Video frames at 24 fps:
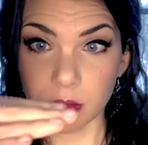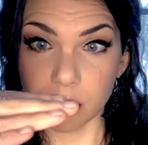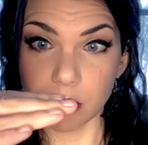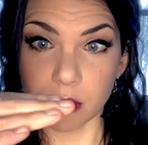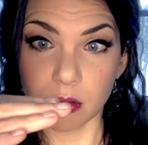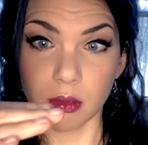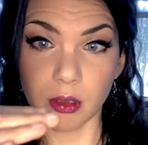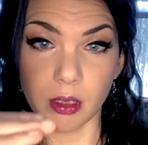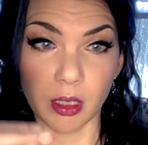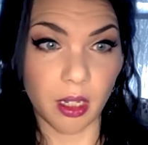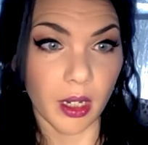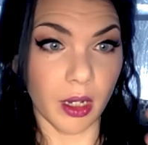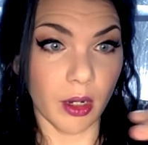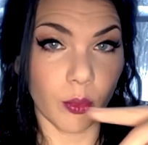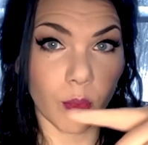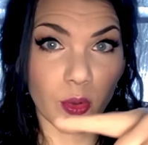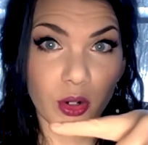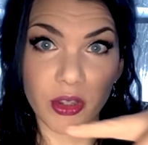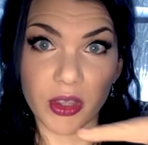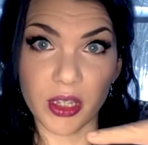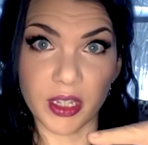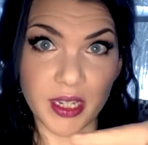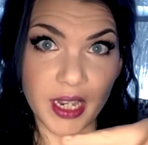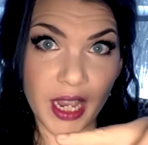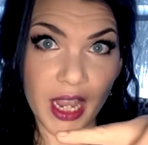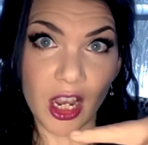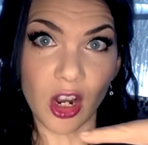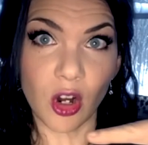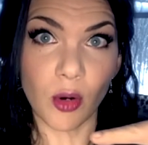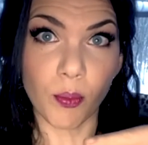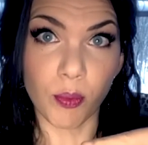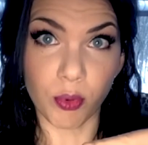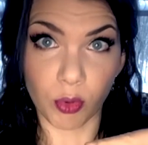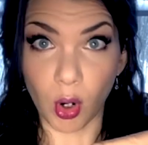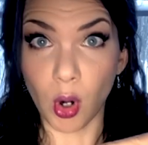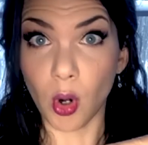where the tail
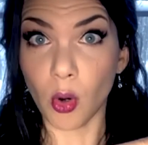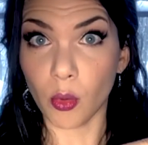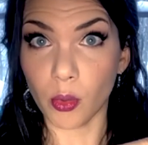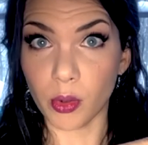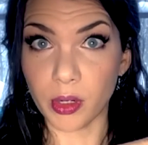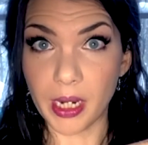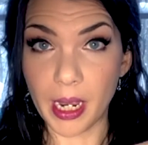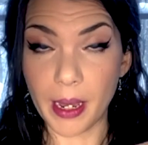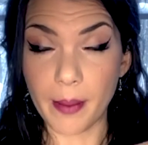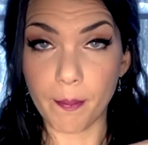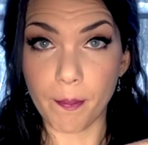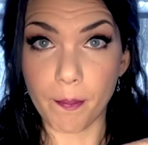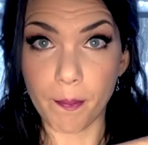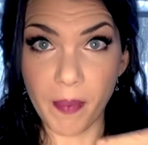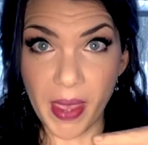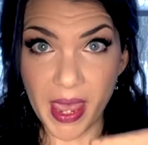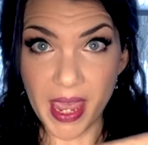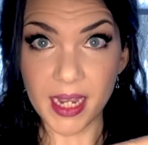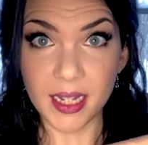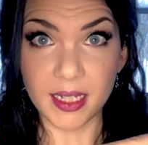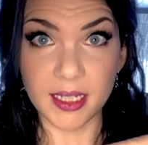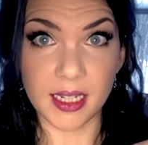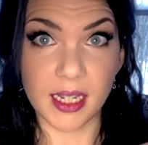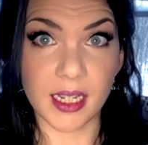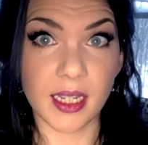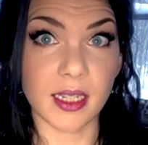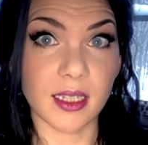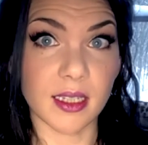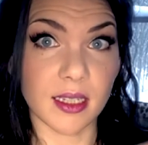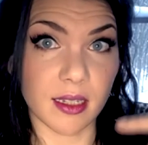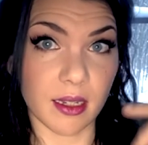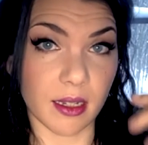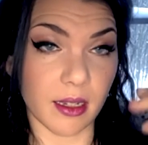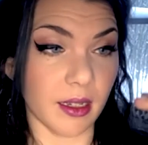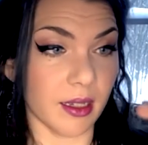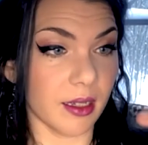broke when I baked
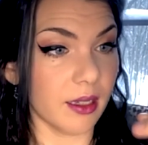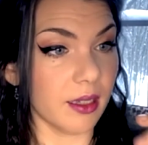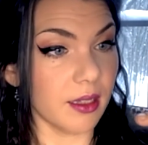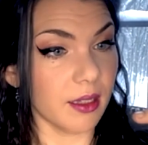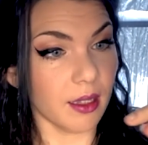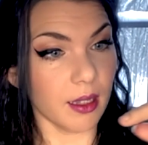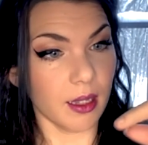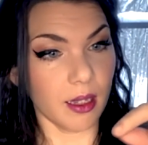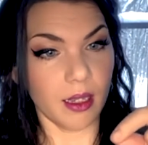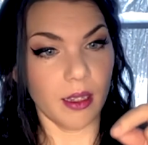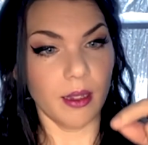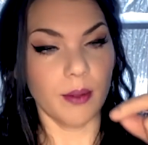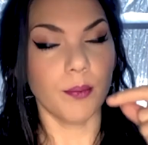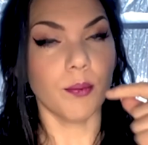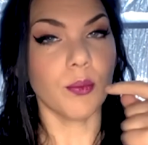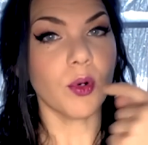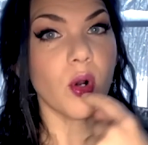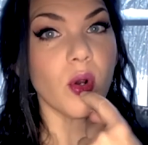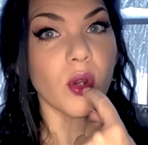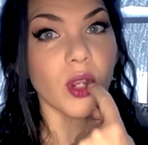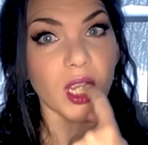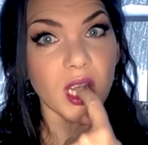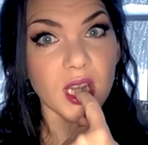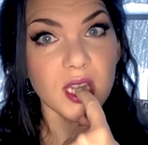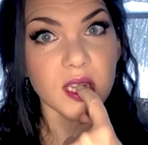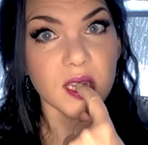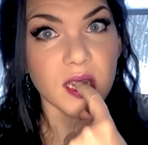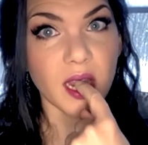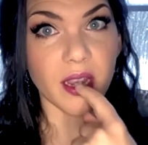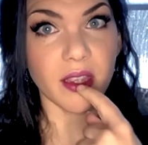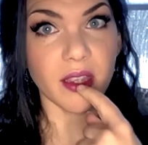it. It broke inside